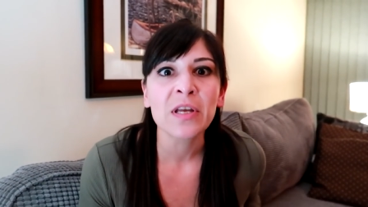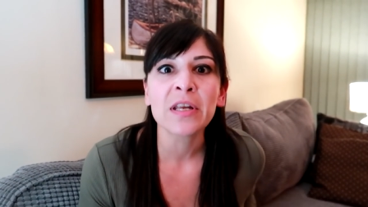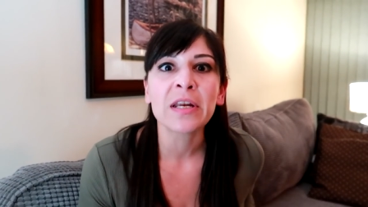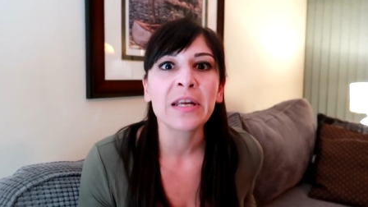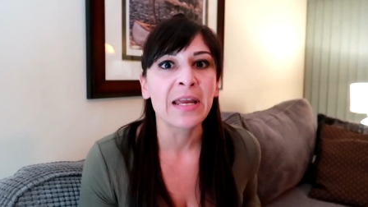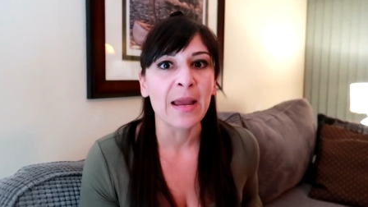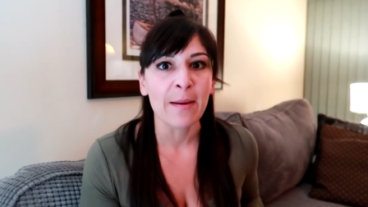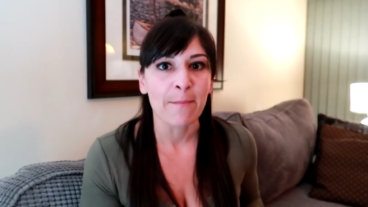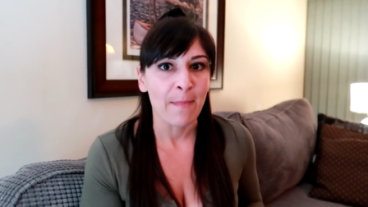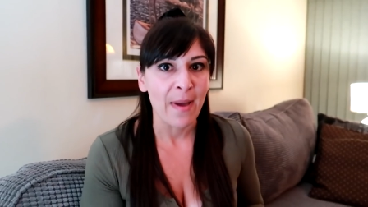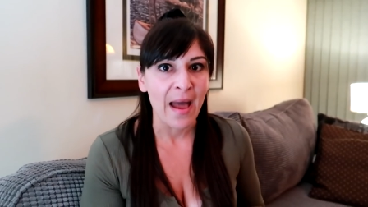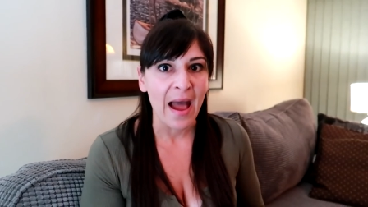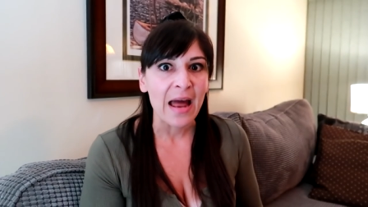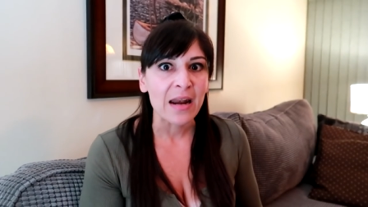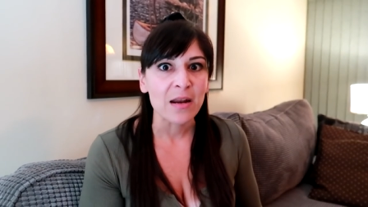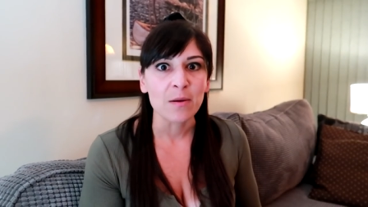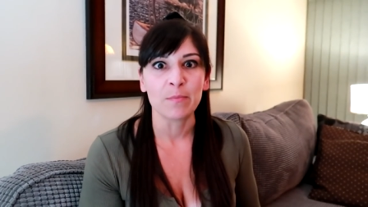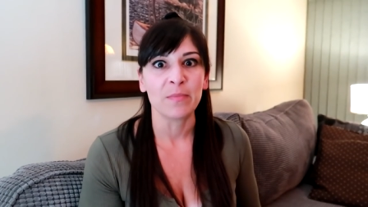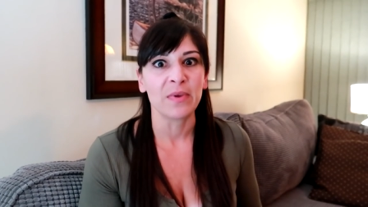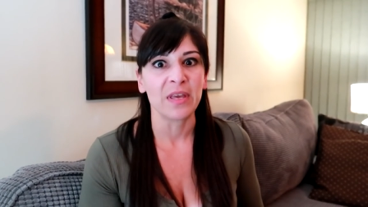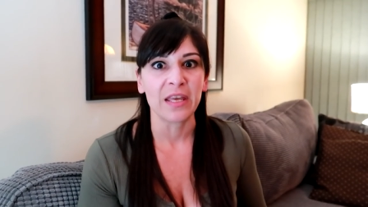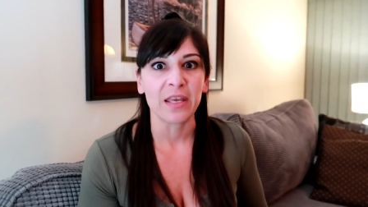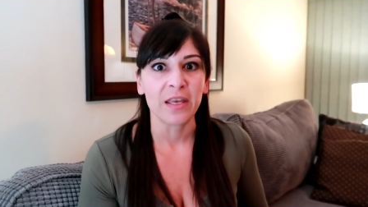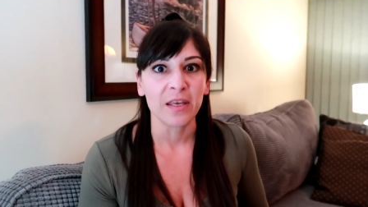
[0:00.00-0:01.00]
gonna get mad
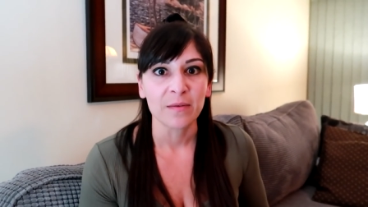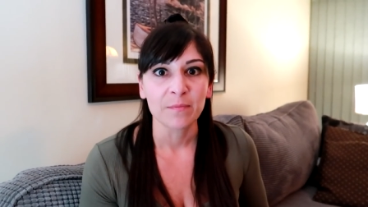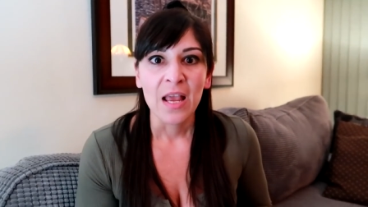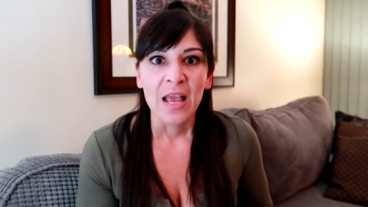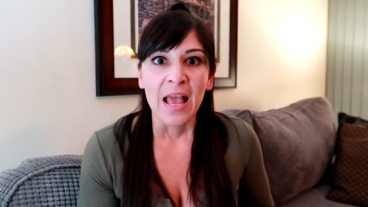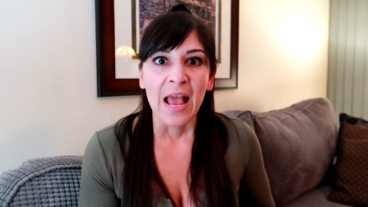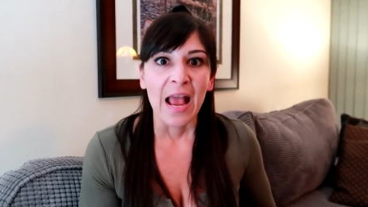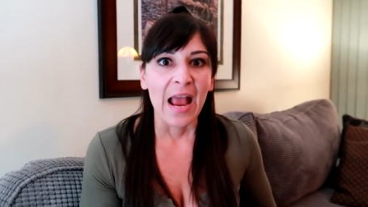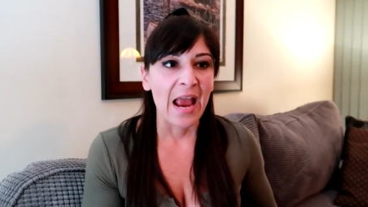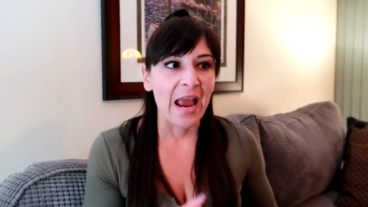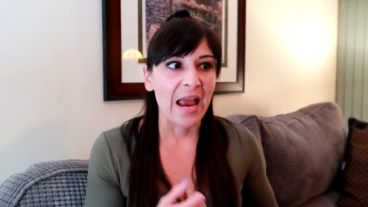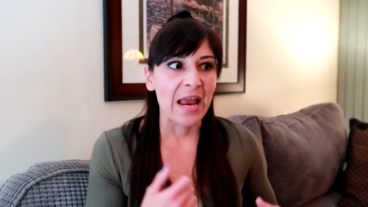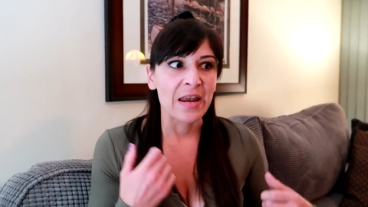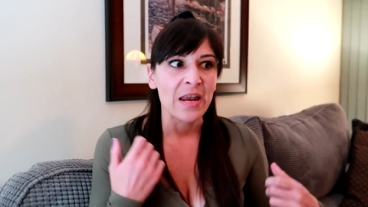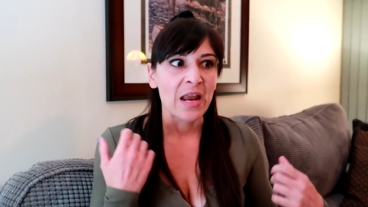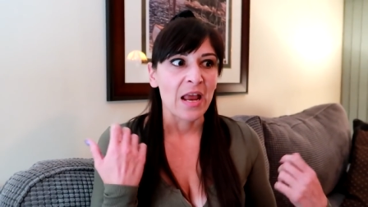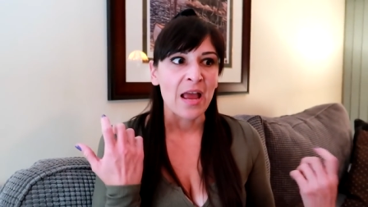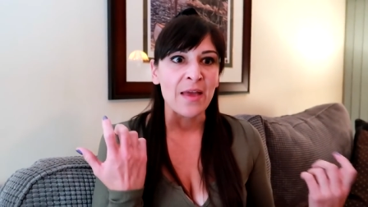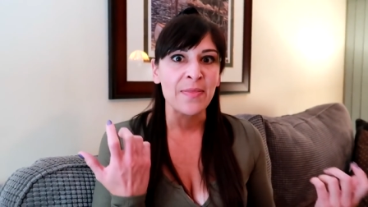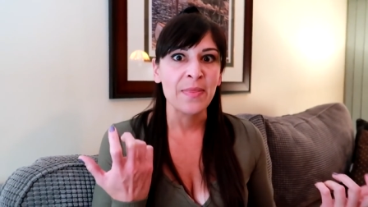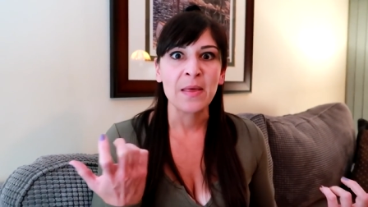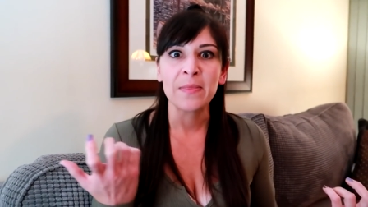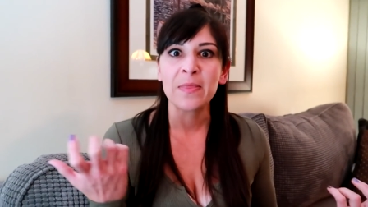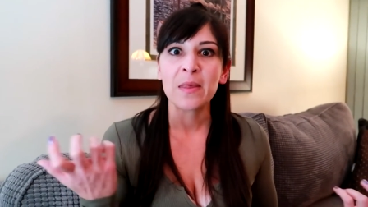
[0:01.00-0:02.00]
at me
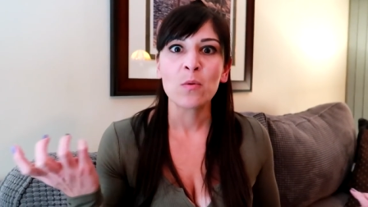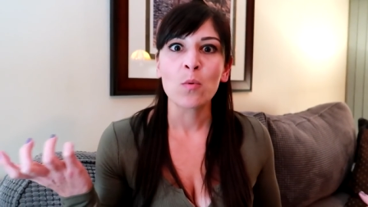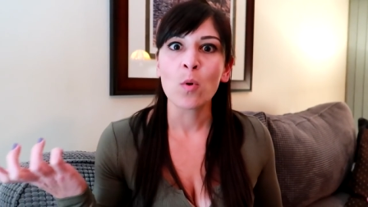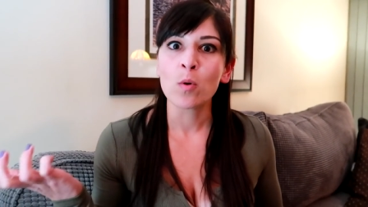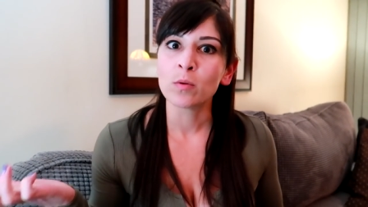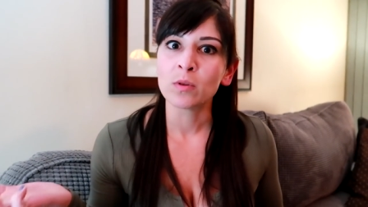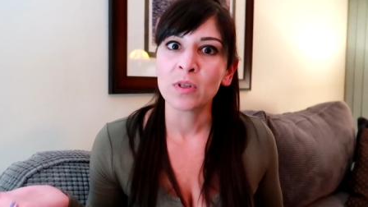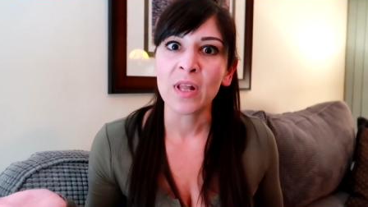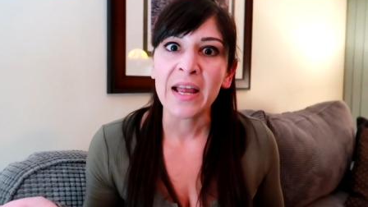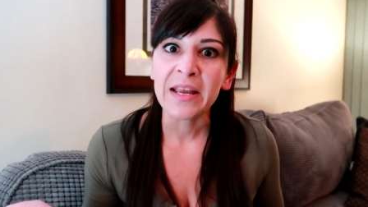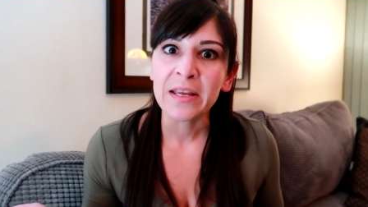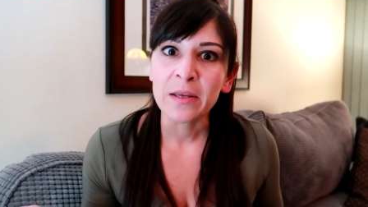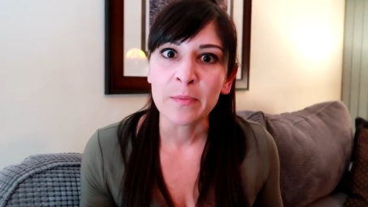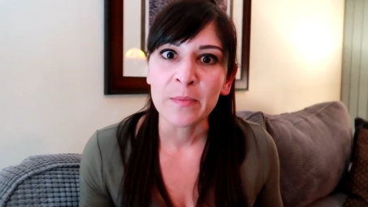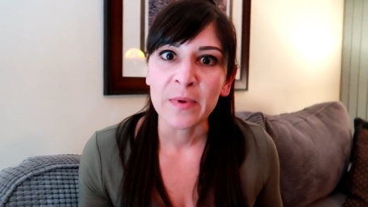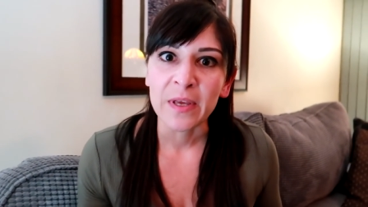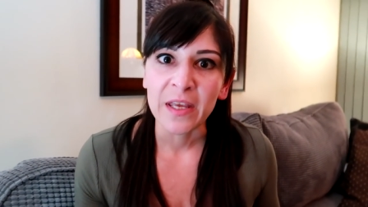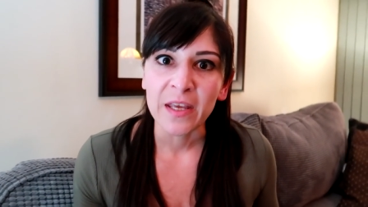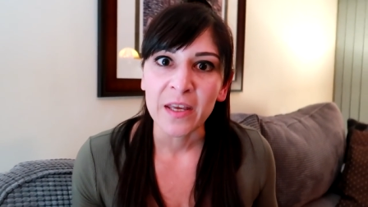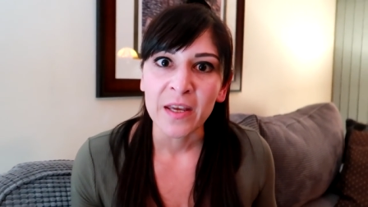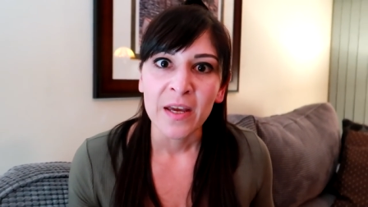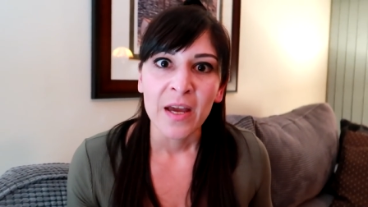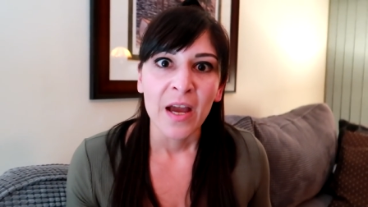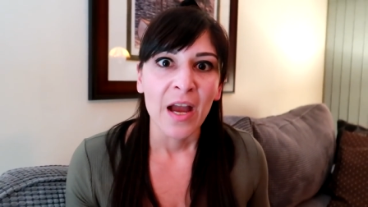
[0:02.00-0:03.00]
and, and then they won't like
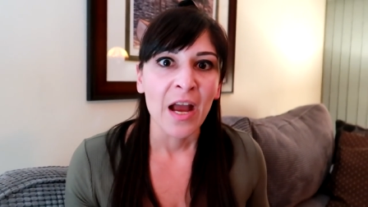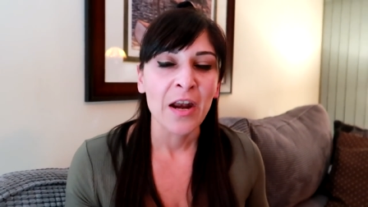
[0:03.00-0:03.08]
me.